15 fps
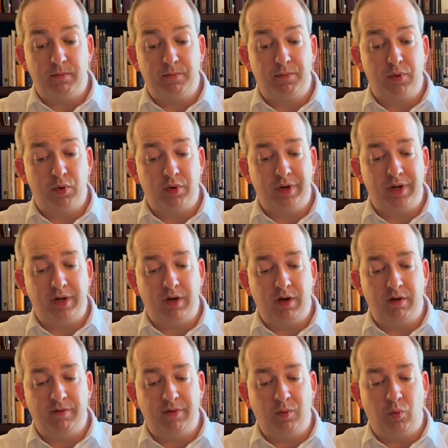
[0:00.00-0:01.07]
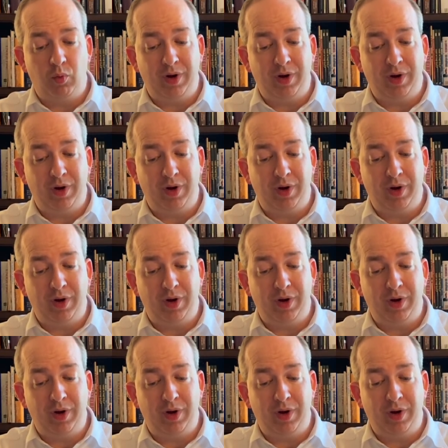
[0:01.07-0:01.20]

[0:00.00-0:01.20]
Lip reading: burning of the White